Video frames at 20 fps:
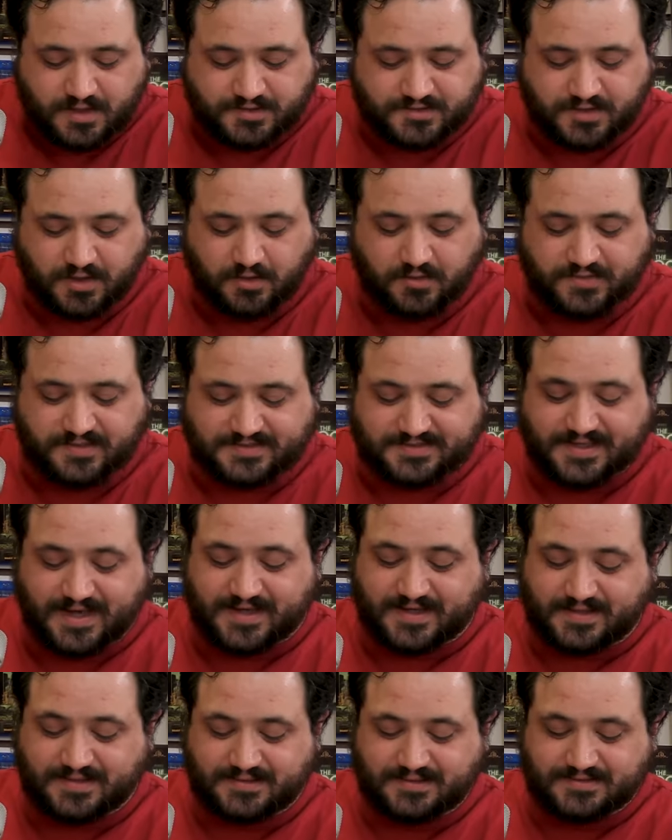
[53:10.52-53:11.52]
so the
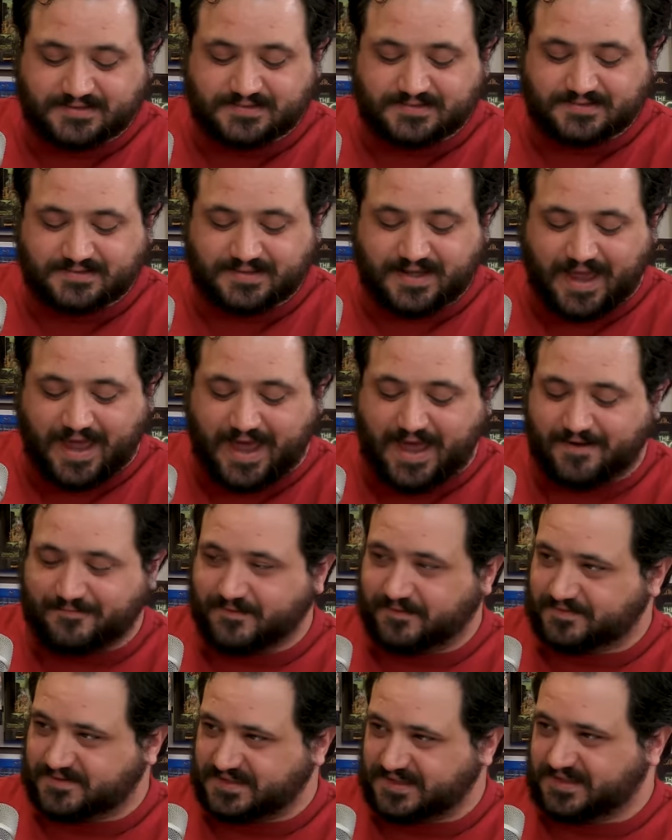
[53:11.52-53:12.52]
second half
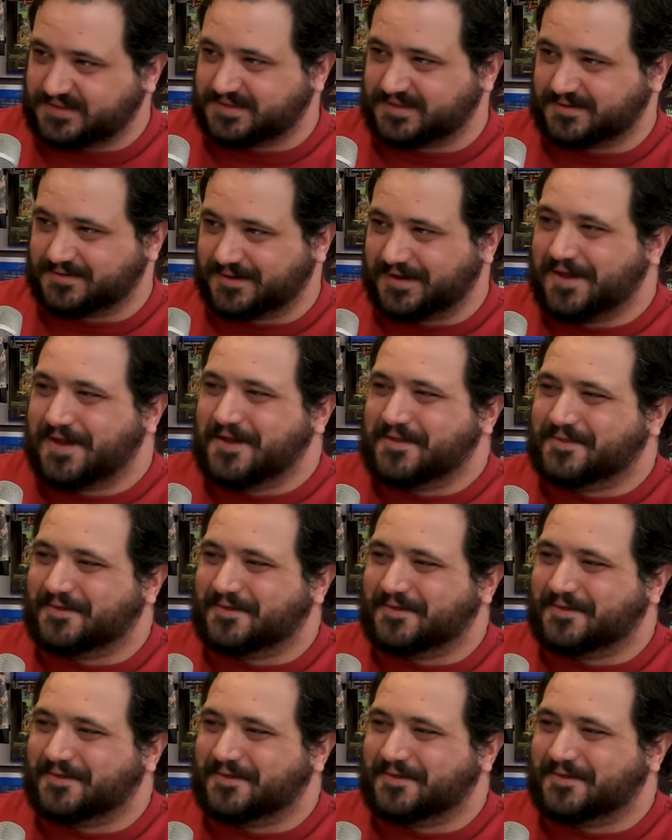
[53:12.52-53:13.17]
of season three.